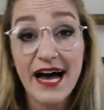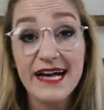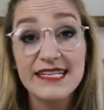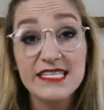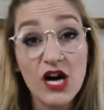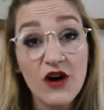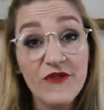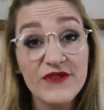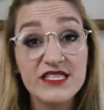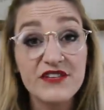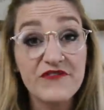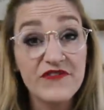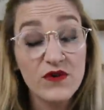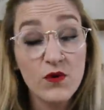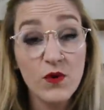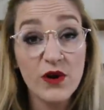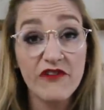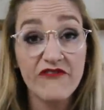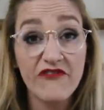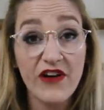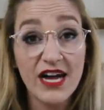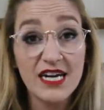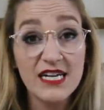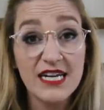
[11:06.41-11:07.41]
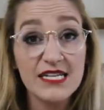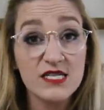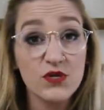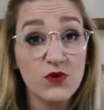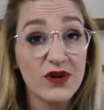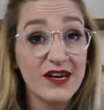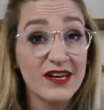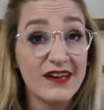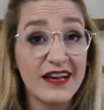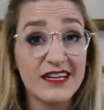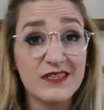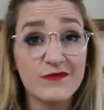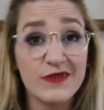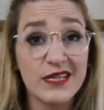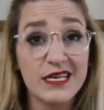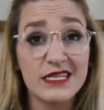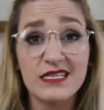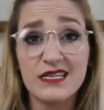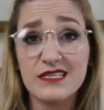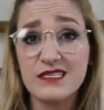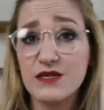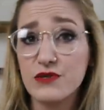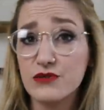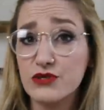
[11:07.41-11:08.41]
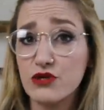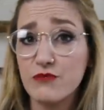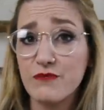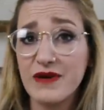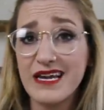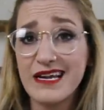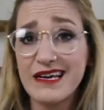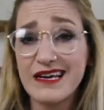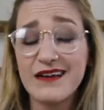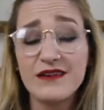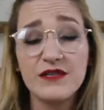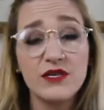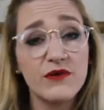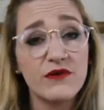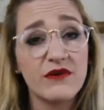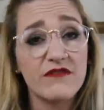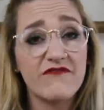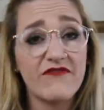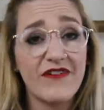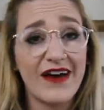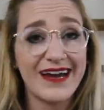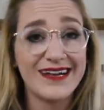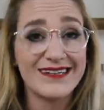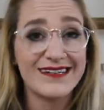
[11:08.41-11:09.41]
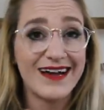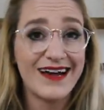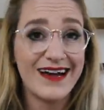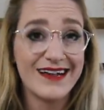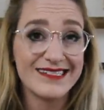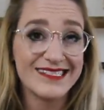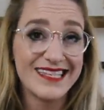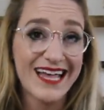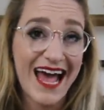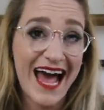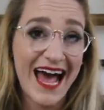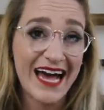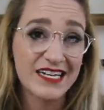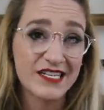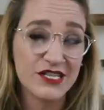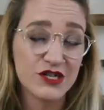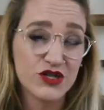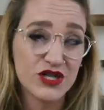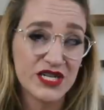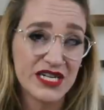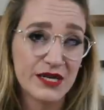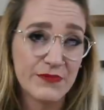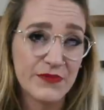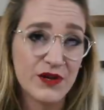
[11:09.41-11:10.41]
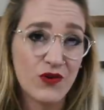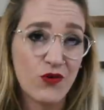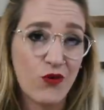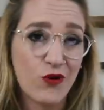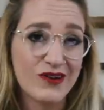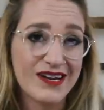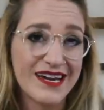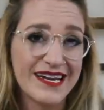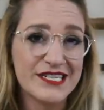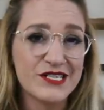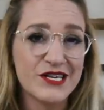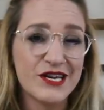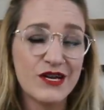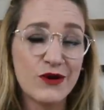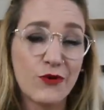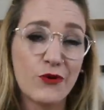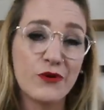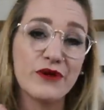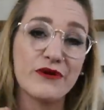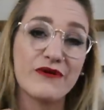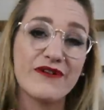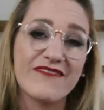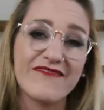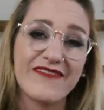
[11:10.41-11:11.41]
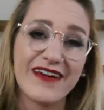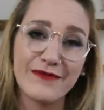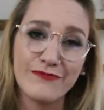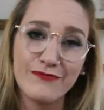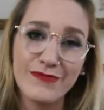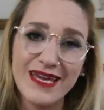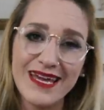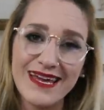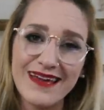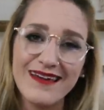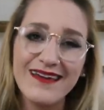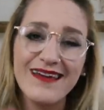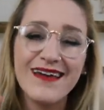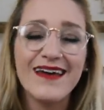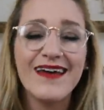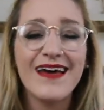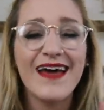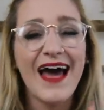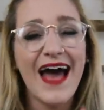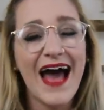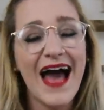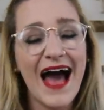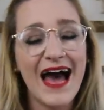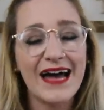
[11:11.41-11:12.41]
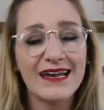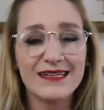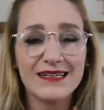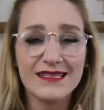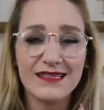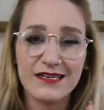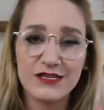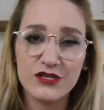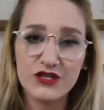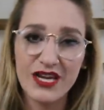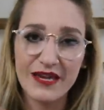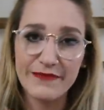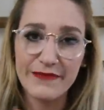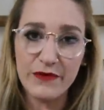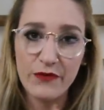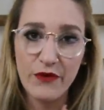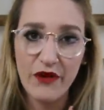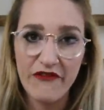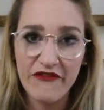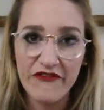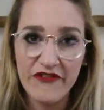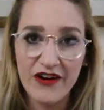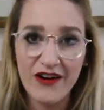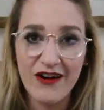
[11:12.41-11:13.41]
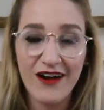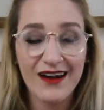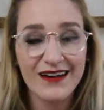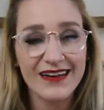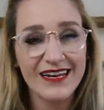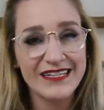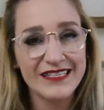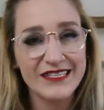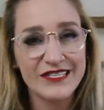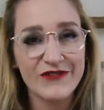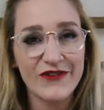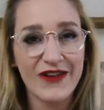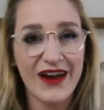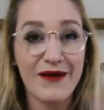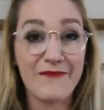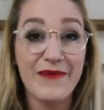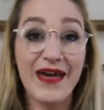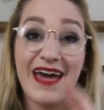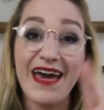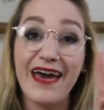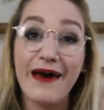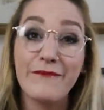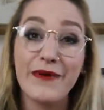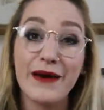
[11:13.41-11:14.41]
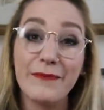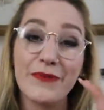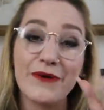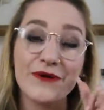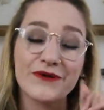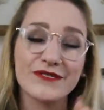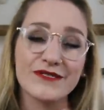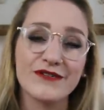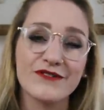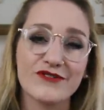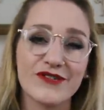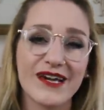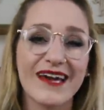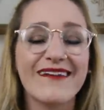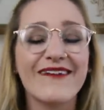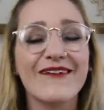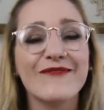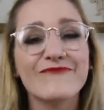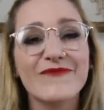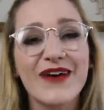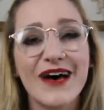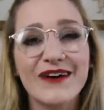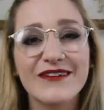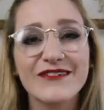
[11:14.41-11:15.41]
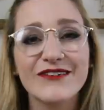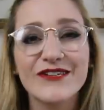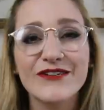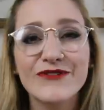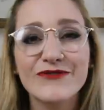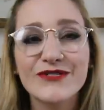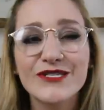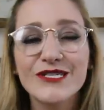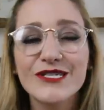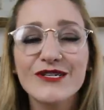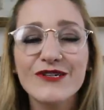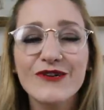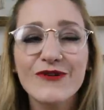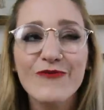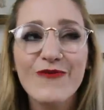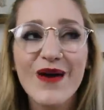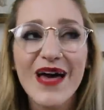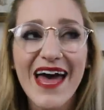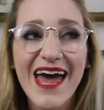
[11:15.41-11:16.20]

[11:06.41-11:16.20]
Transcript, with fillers: As always, if you want to find us or connect with us on social media, you can find us at J W Coordination, or you can find me at the Jamie Wolfer on Instagram and my personal channel on YouTube.